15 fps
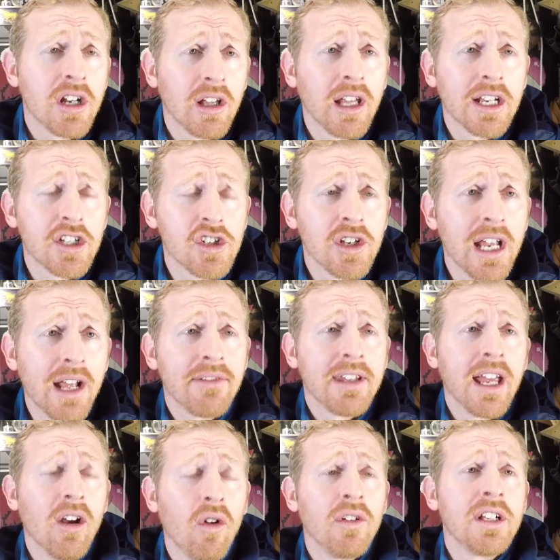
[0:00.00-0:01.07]
collection out
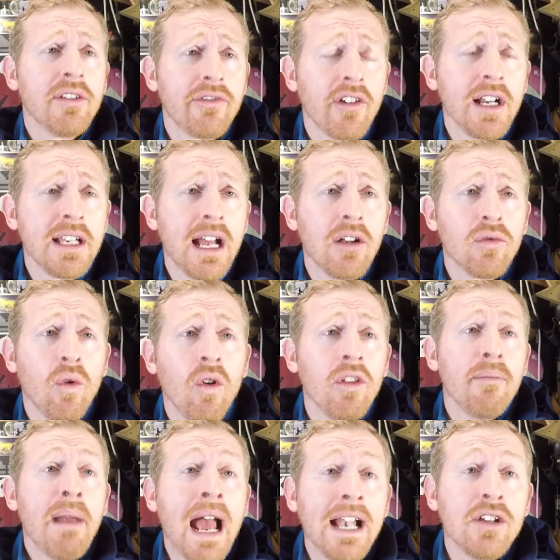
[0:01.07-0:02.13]
there only to find out all the
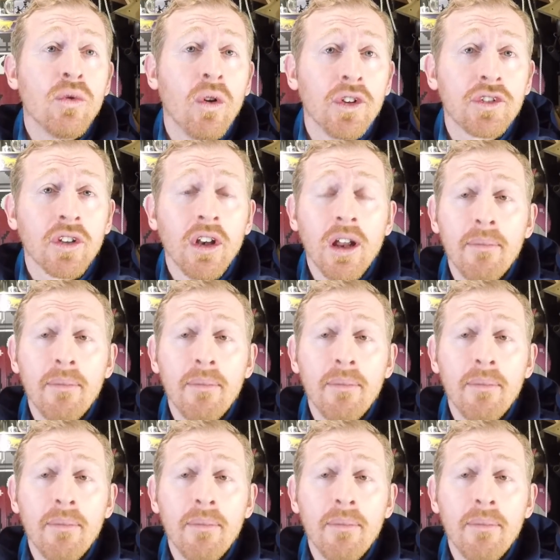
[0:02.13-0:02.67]
manuals